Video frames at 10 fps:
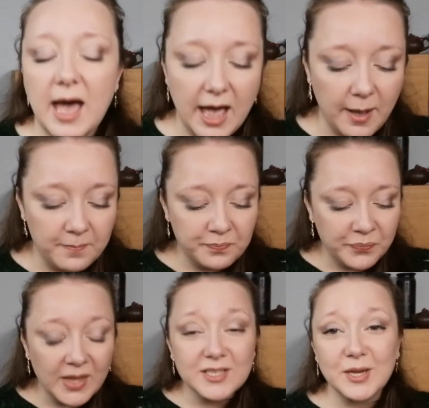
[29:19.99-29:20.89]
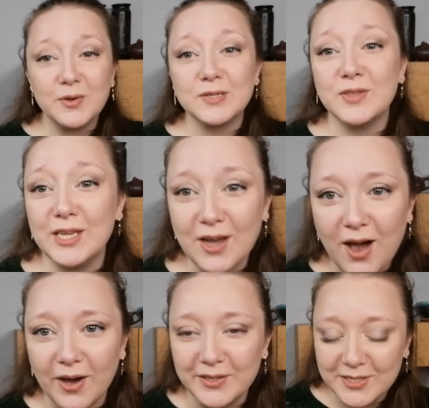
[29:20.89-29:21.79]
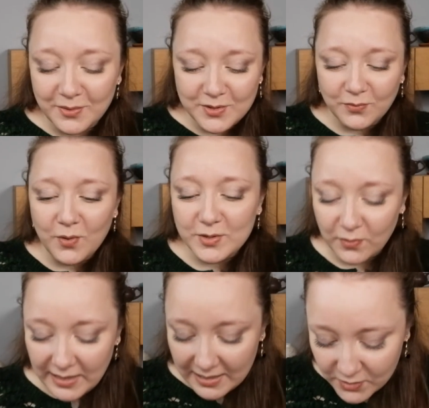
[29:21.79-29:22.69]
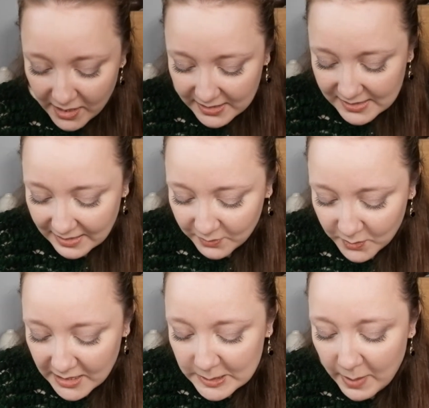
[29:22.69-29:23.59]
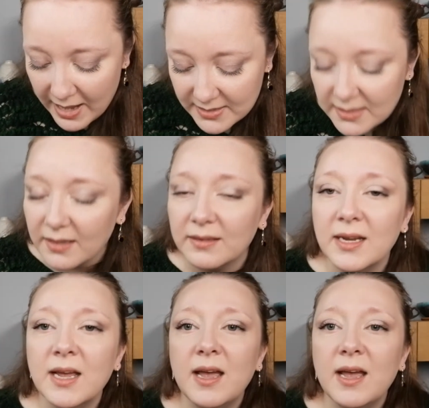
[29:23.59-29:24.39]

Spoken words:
So the yarn, so what was really interesting with this pattern,